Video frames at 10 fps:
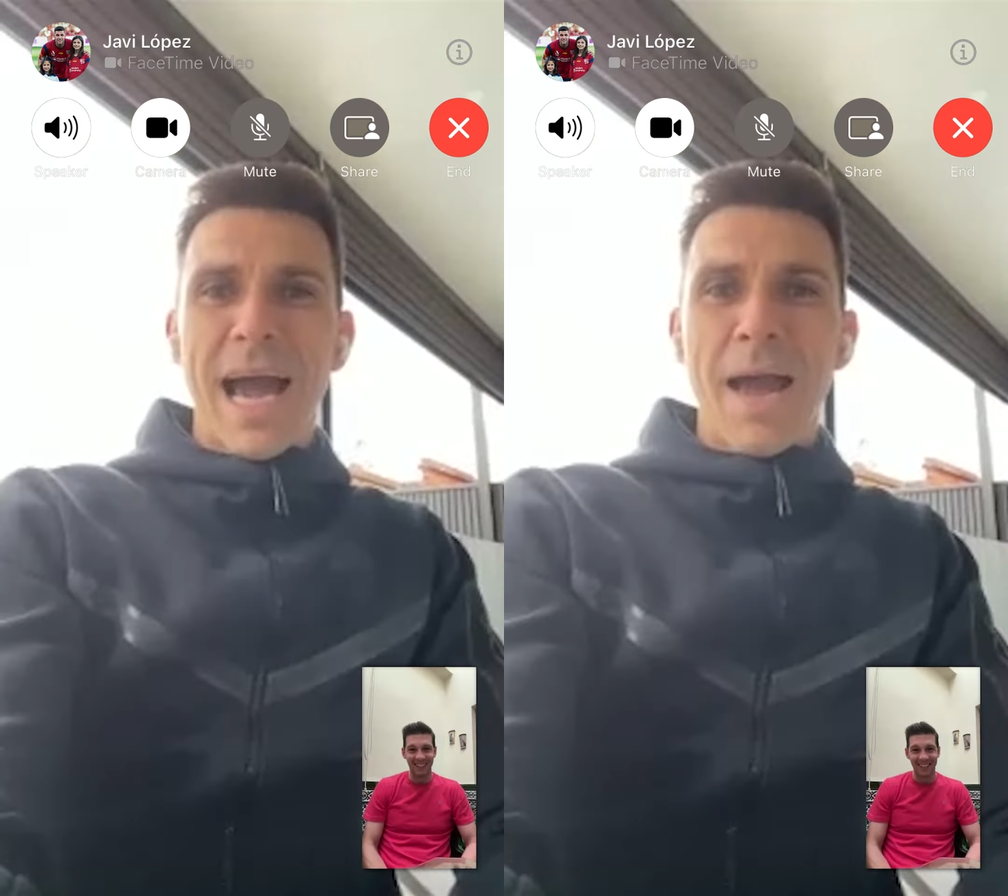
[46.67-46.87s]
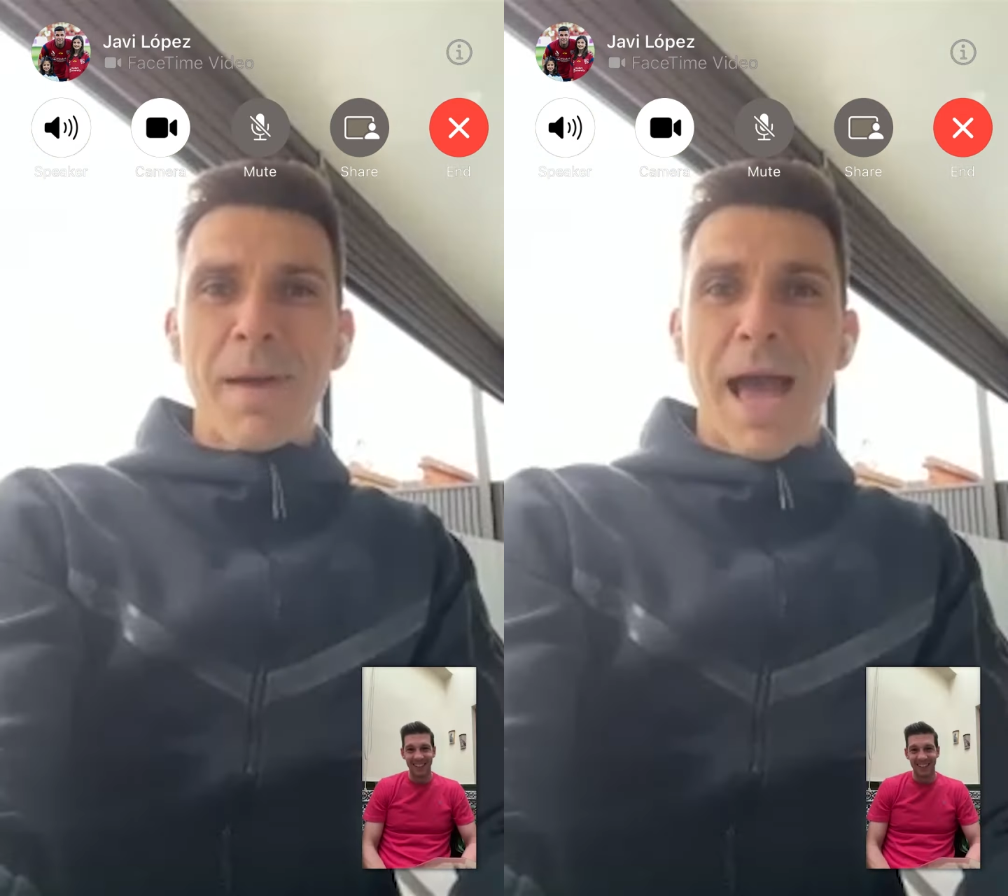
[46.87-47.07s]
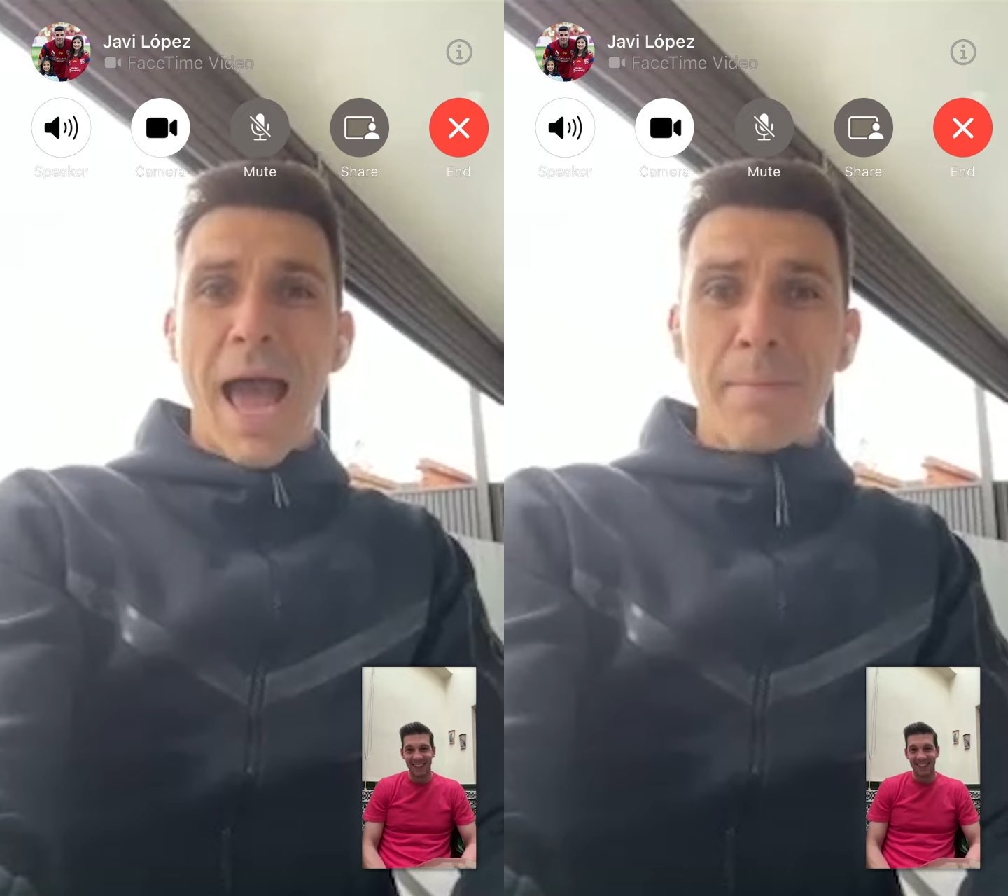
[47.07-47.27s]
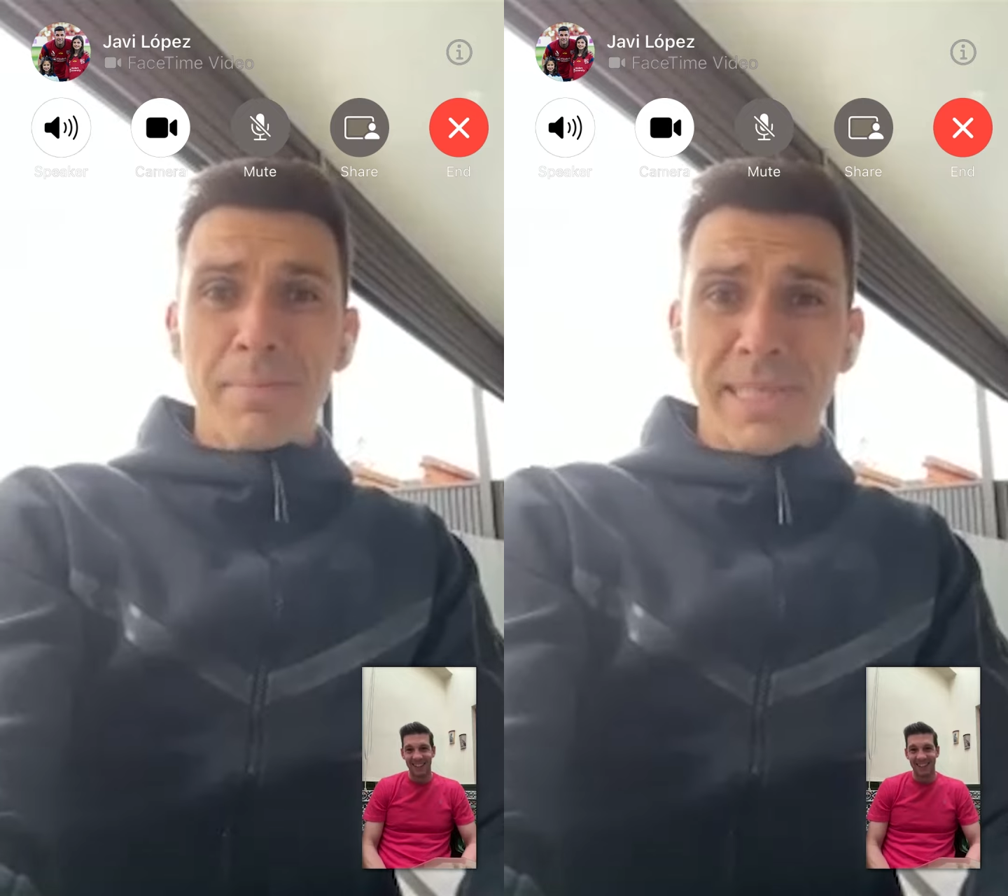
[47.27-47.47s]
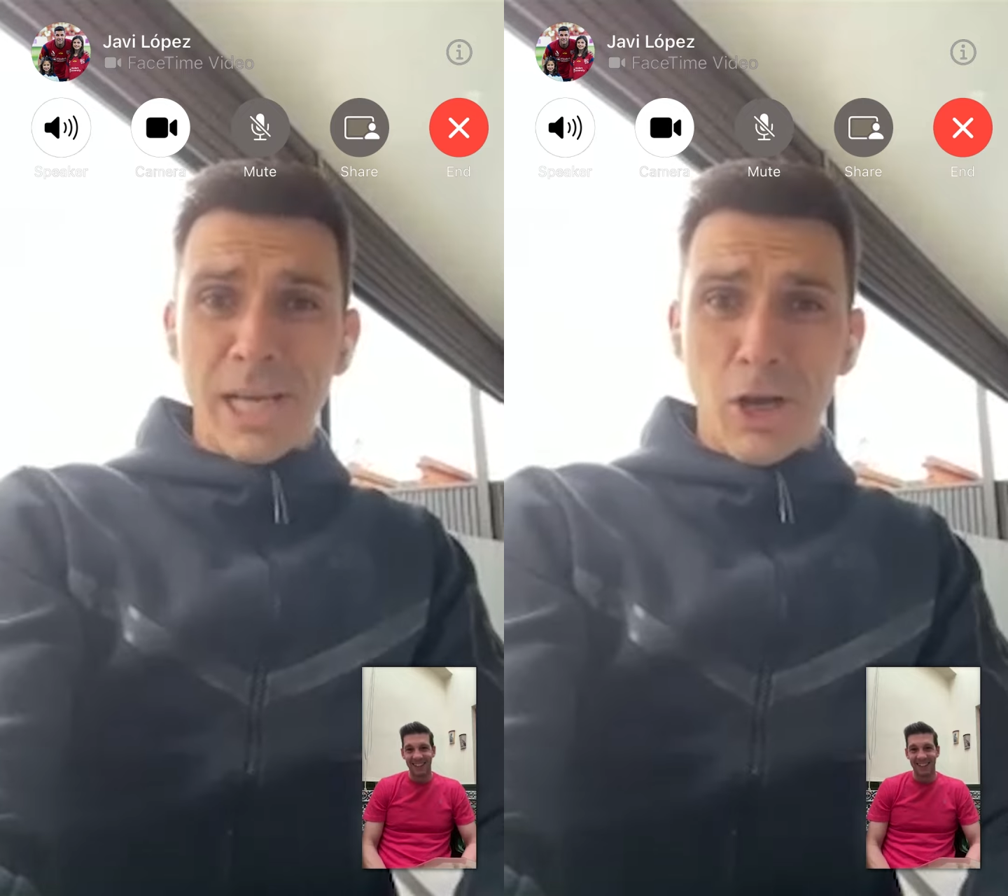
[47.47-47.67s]
but I'm
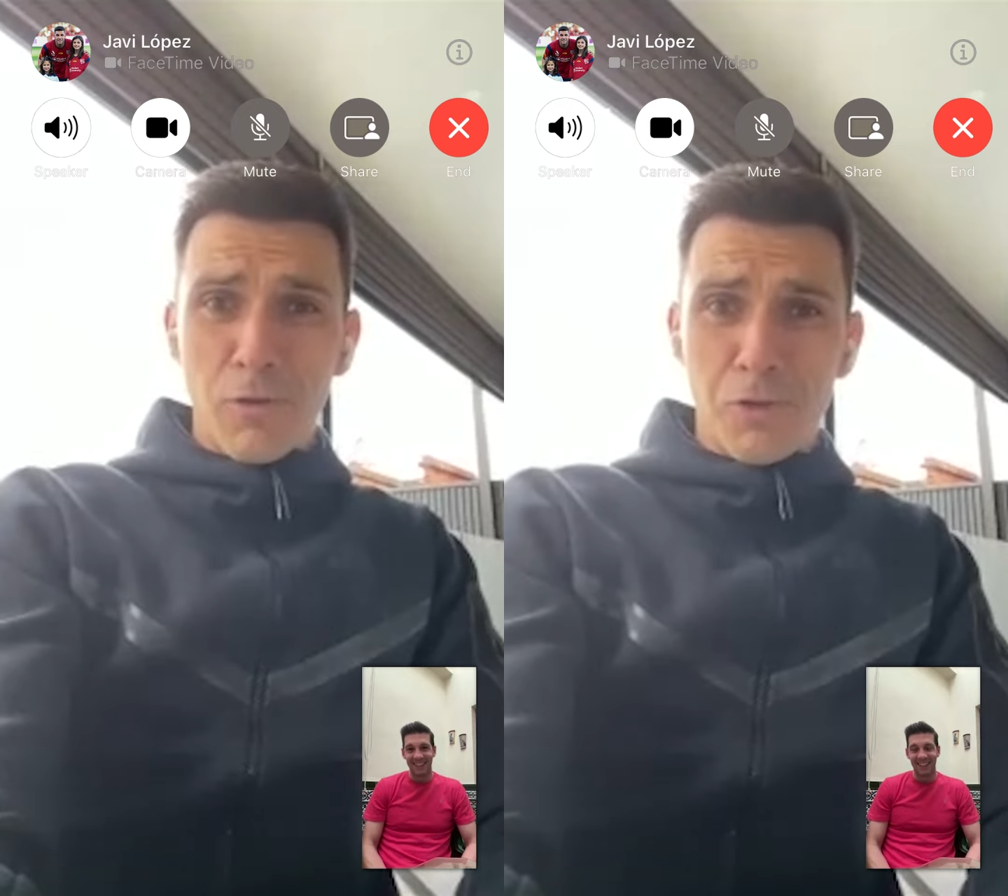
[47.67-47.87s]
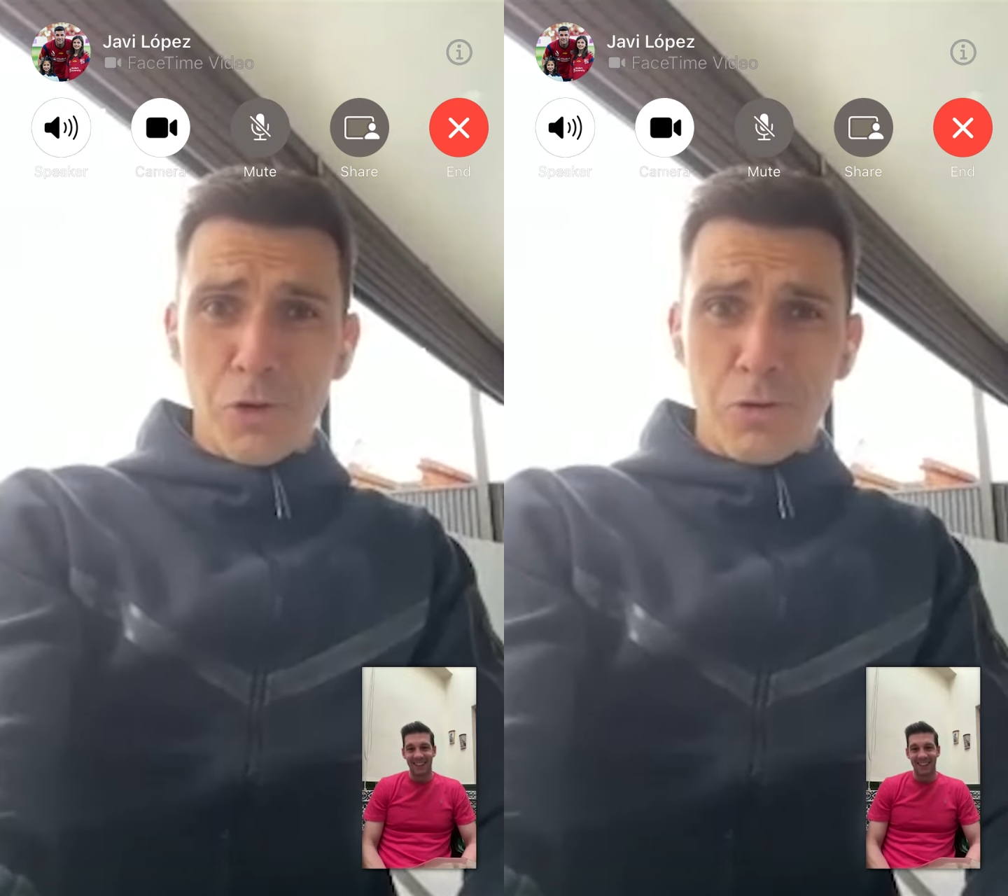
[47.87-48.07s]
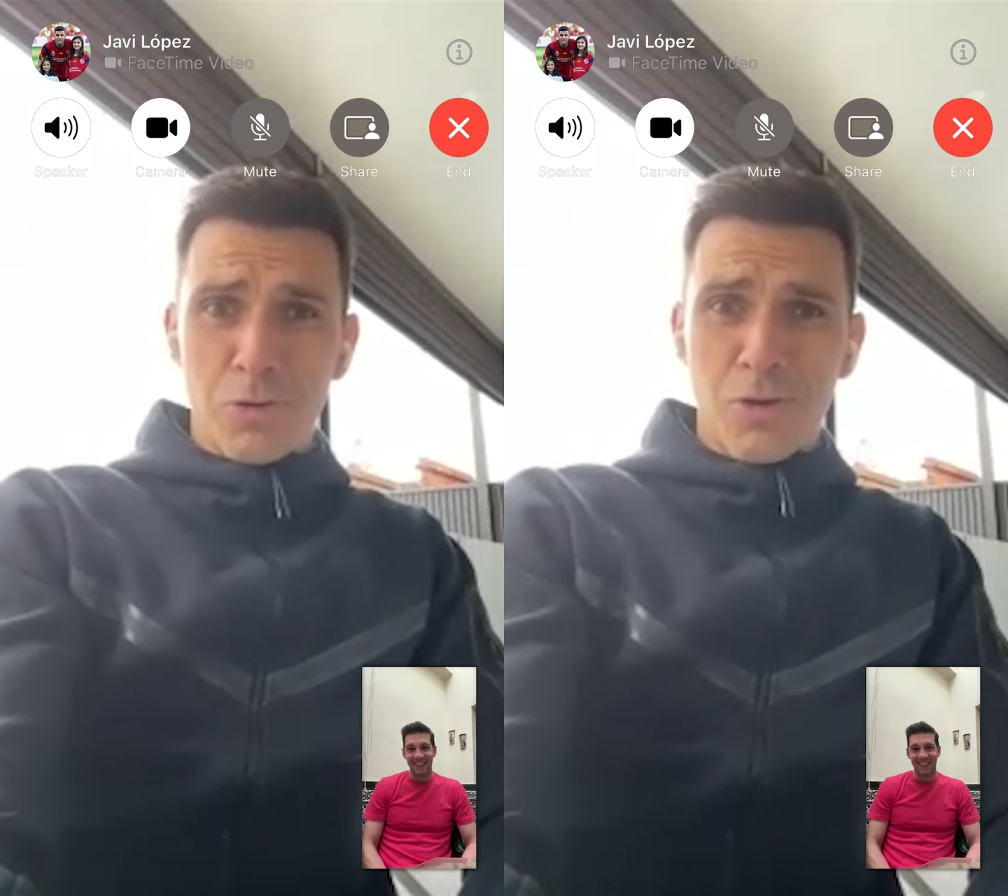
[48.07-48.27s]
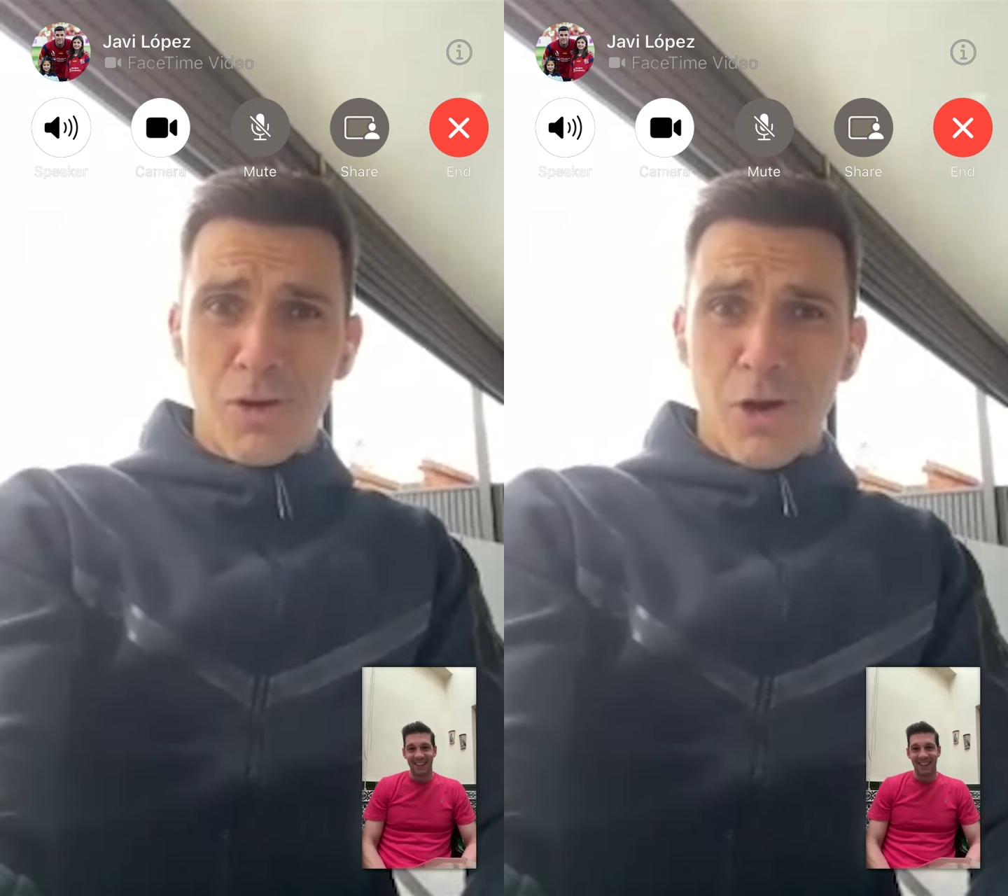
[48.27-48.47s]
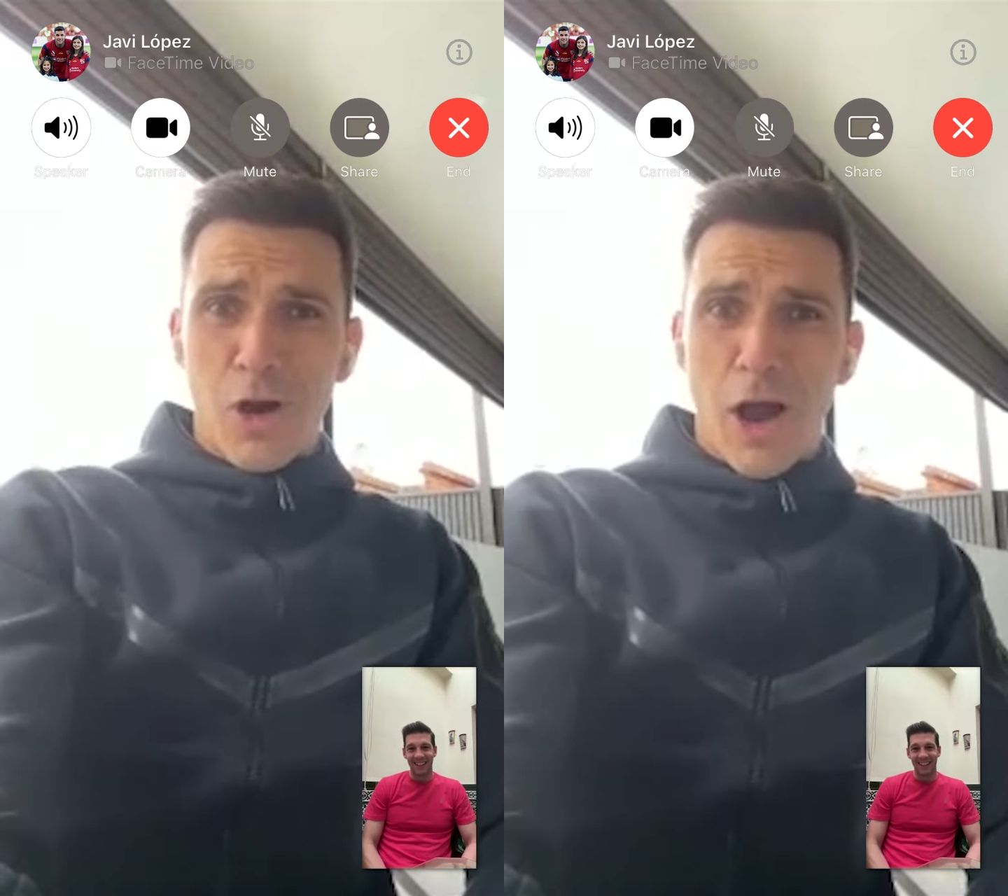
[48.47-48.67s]
I'm sick of you.